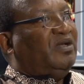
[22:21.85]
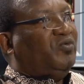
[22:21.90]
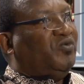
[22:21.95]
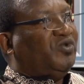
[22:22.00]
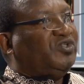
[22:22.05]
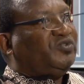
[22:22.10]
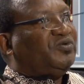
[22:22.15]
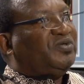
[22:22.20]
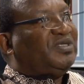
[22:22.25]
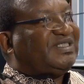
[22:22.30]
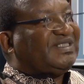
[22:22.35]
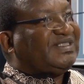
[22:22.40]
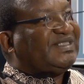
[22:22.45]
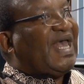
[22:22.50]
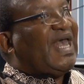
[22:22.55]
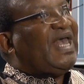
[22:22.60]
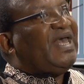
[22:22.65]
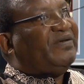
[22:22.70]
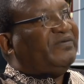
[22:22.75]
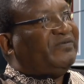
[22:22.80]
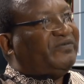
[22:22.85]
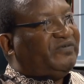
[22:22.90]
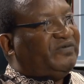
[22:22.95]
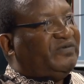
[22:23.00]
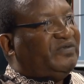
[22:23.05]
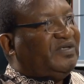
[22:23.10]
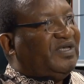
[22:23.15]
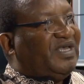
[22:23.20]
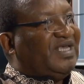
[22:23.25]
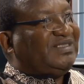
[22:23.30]
which will serve
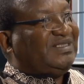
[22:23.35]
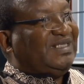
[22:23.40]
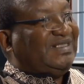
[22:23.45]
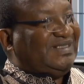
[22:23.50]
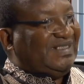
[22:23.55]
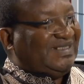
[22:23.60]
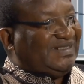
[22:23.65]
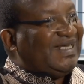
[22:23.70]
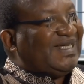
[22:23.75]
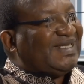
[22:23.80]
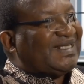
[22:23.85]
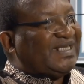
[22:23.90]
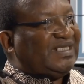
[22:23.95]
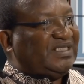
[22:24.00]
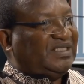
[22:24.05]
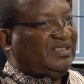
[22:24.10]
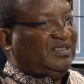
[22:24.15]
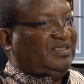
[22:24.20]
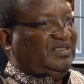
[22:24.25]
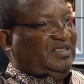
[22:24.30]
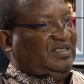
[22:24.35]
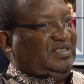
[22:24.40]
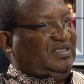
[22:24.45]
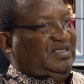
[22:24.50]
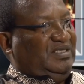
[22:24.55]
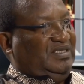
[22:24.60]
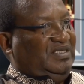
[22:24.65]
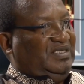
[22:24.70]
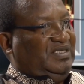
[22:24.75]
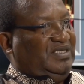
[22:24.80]
as a deterrent
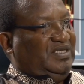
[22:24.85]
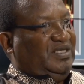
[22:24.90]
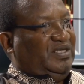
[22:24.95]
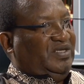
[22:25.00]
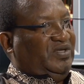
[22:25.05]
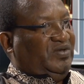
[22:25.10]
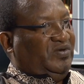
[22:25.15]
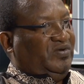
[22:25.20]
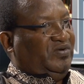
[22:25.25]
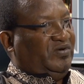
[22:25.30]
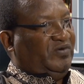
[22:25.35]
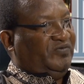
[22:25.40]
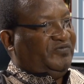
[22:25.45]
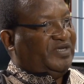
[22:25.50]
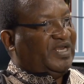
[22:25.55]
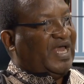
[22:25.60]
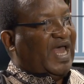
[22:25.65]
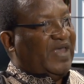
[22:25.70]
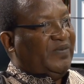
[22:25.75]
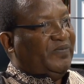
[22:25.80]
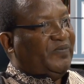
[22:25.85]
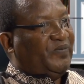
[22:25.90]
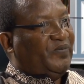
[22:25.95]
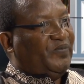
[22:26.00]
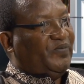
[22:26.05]
of crime,